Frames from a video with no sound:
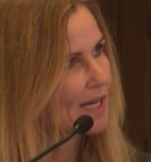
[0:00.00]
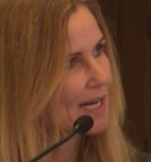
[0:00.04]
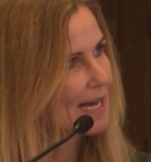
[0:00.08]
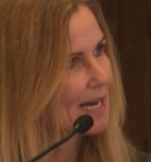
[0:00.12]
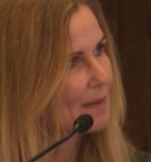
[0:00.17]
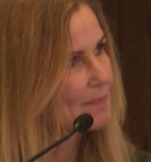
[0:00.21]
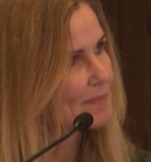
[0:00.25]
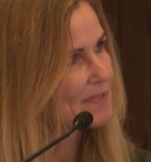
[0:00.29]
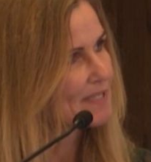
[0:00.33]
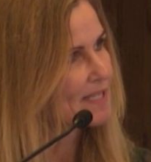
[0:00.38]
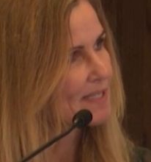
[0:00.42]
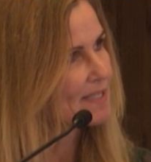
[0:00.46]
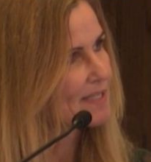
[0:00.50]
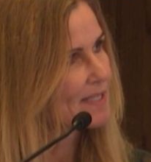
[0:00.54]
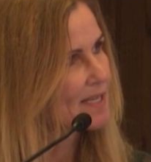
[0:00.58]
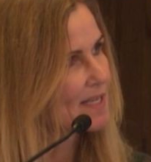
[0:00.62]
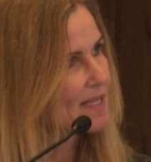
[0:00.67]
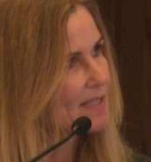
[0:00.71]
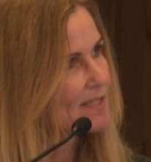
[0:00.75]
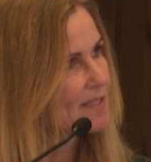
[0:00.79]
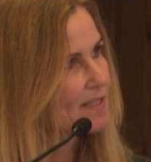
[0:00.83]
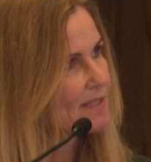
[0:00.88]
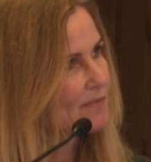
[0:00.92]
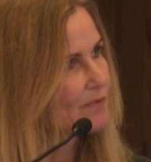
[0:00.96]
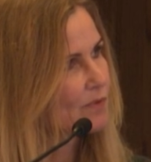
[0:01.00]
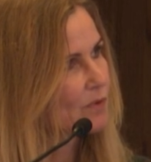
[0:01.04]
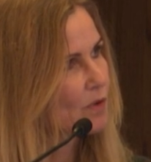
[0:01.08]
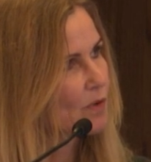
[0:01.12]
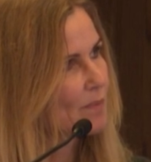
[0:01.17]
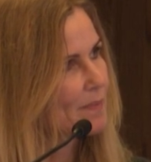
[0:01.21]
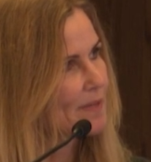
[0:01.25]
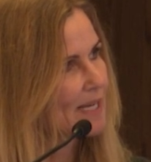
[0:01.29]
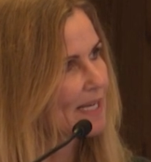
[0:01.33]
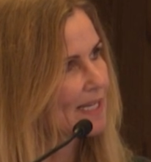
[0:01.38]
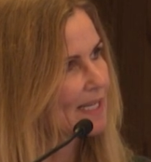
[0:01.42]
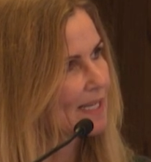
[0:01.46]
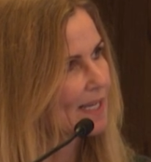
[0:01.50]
abscesses forming